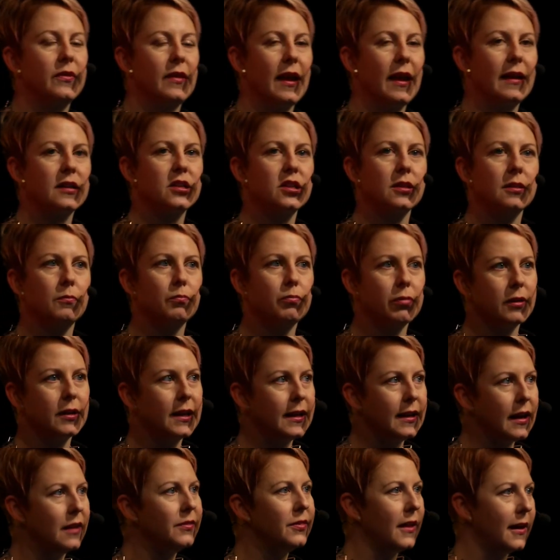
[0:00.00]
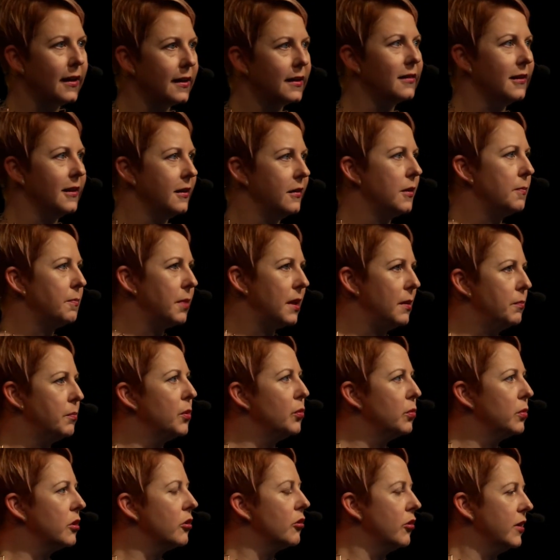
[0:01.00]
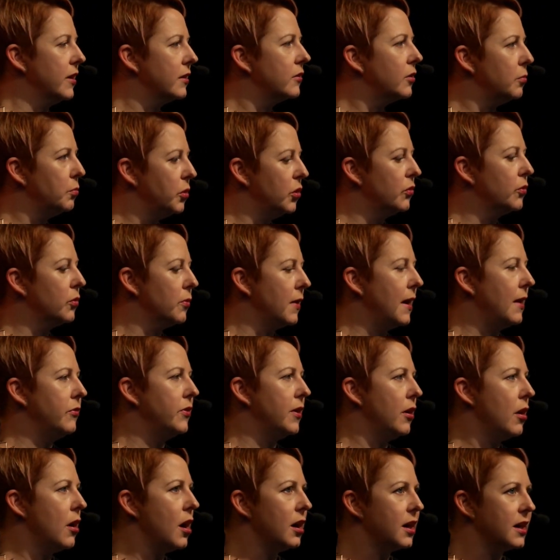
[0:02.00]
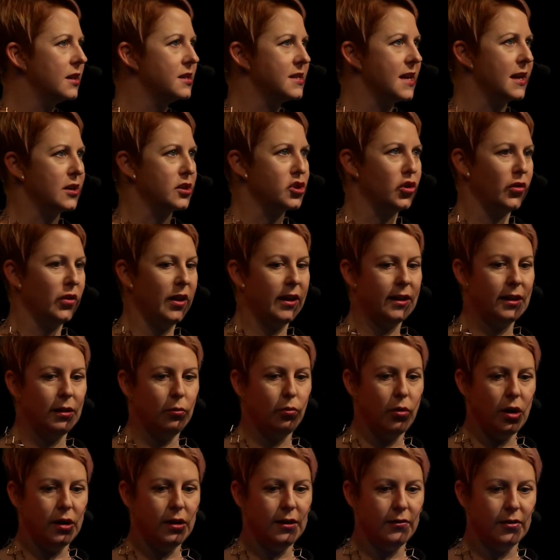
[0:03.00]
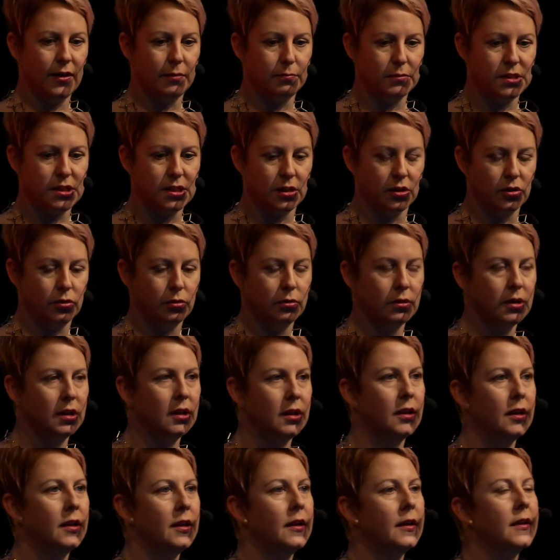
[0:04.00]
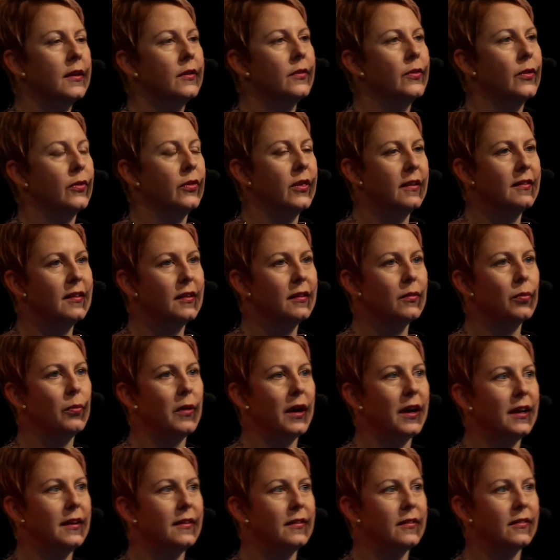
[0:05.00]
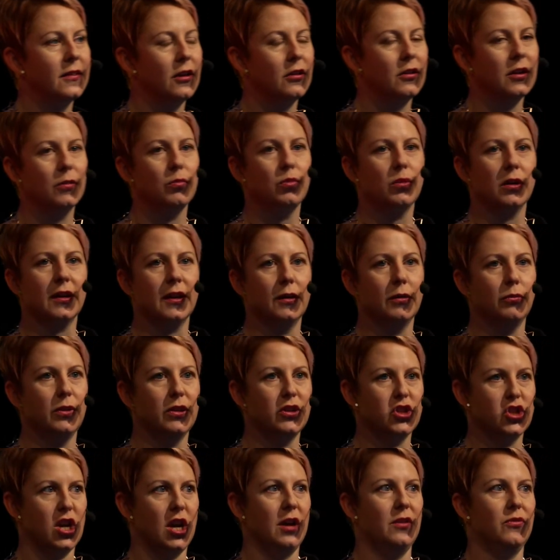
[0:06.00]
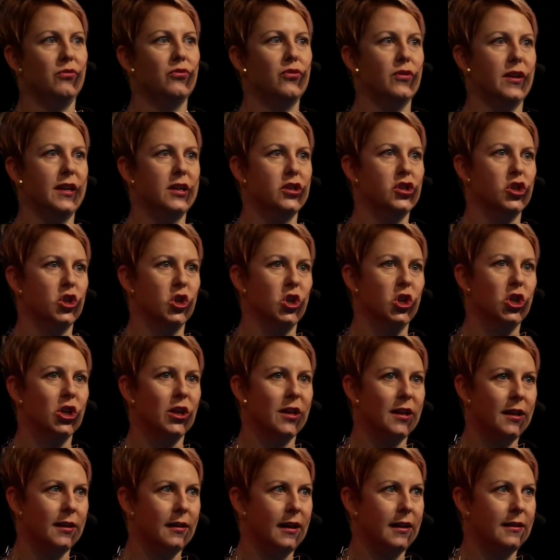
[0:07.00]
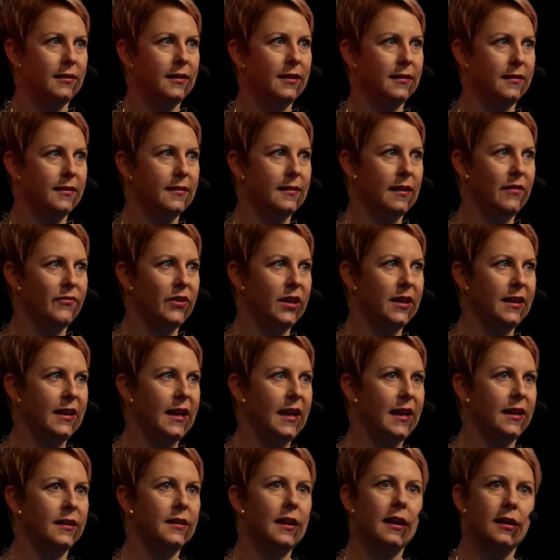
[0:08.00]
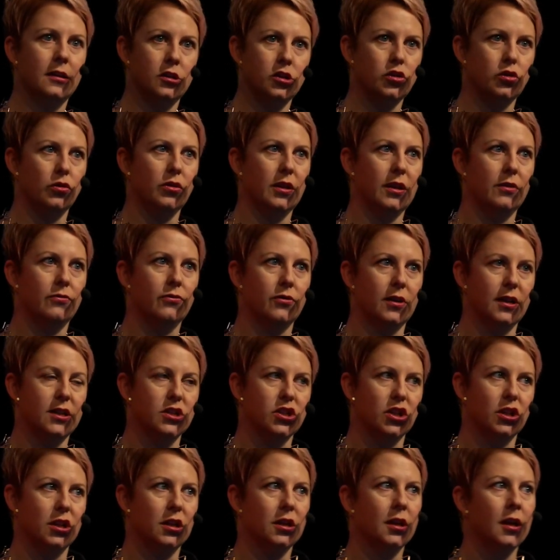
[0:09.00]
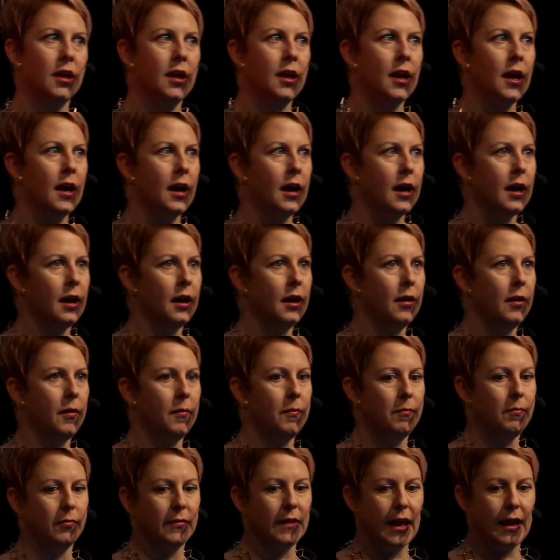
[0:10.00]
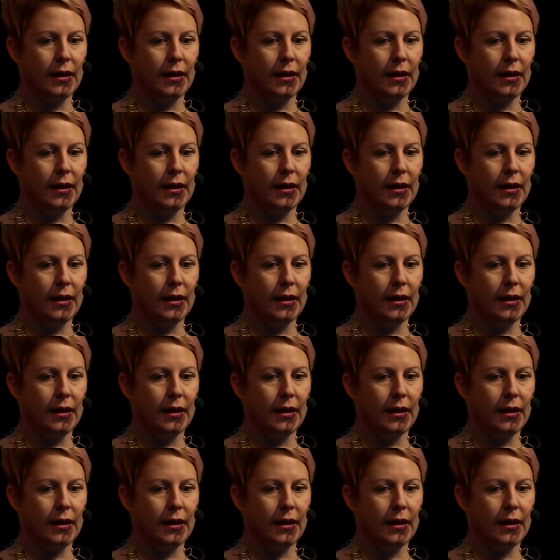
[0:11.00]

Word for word: was actually pretty unlikely that people were going to move around their architecture like he wanted them to. So this is why he started working with John Frazer in 1978 and Julia Frazer. Um,